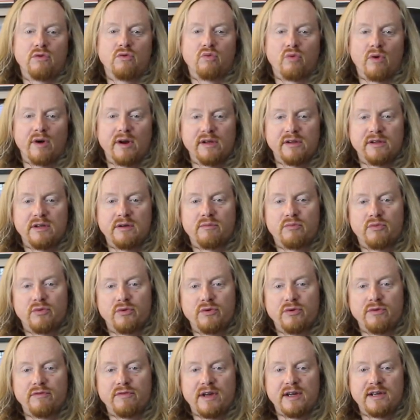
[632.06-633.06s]
greatly
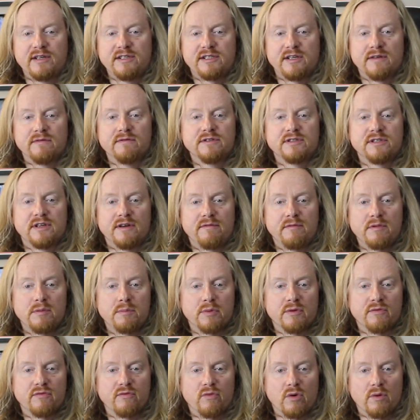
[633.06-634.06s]
improve A770
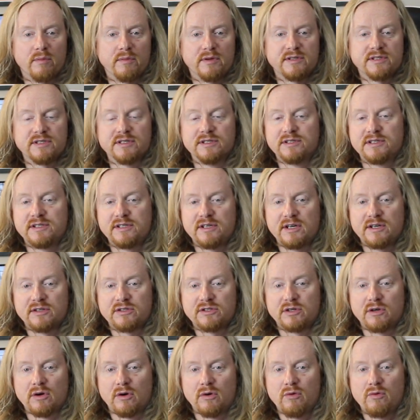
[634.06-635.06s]
performance in
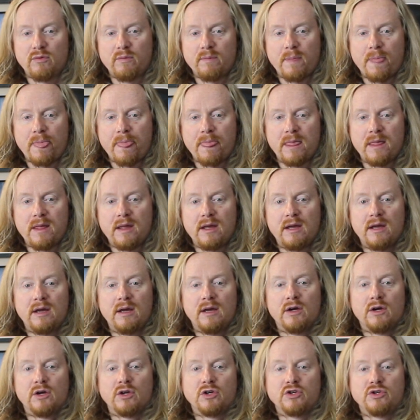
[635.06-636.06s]
CSGO,
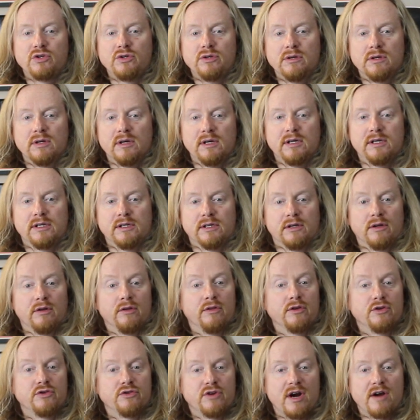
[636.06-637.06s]

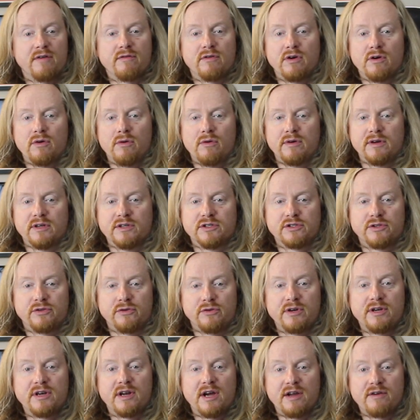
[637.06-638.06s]
the driver known as
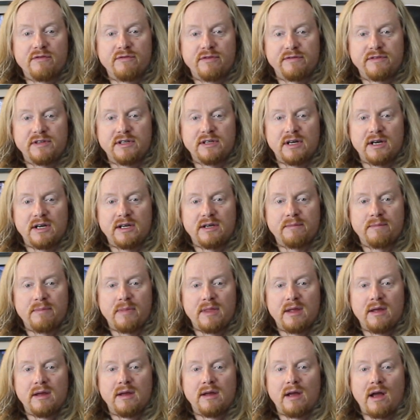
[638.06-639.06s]
3959,
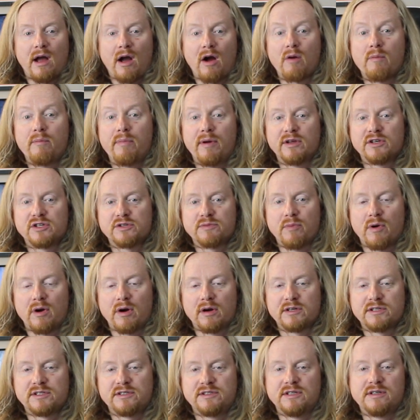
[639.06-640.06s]
our
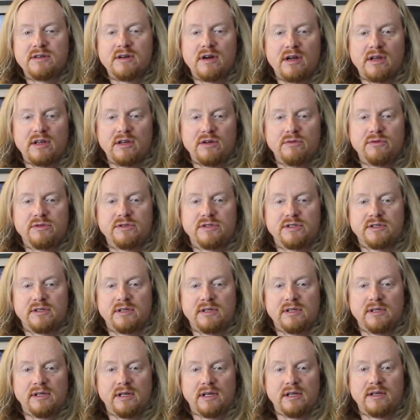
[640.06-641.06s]
benchmarks did not use
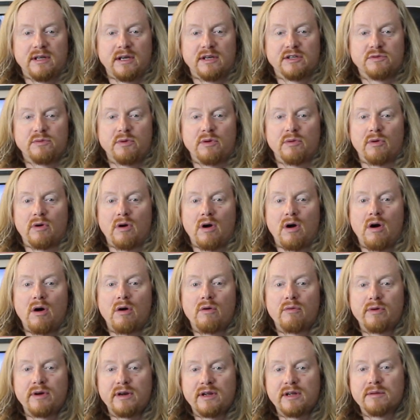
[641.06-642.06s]
it as we were
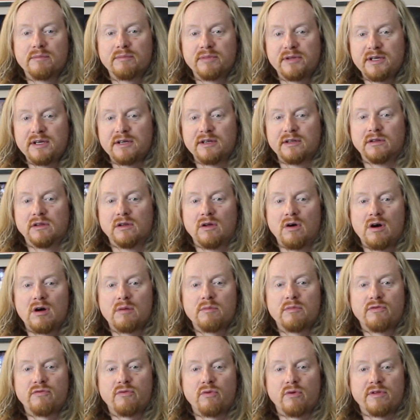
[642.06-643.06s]
already completed long
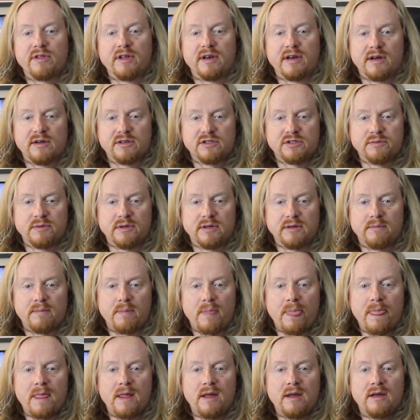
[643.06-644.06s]
before the announcement.
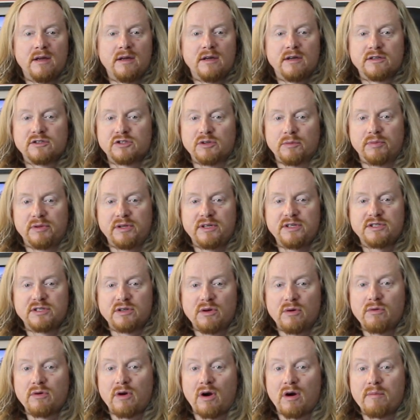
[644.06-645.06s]
So please
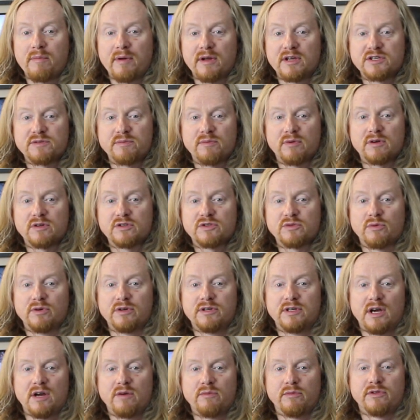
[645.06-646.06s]
note our benchmarks were
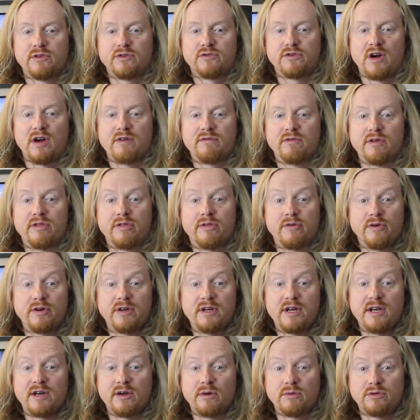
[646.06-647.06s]
done with driver
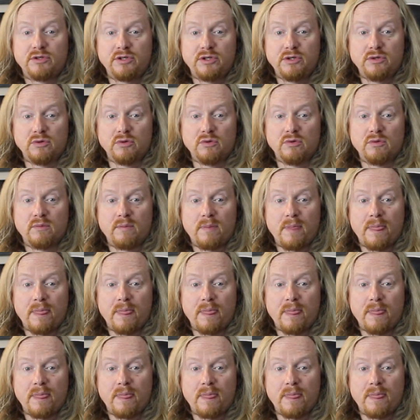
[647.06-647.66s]
3802.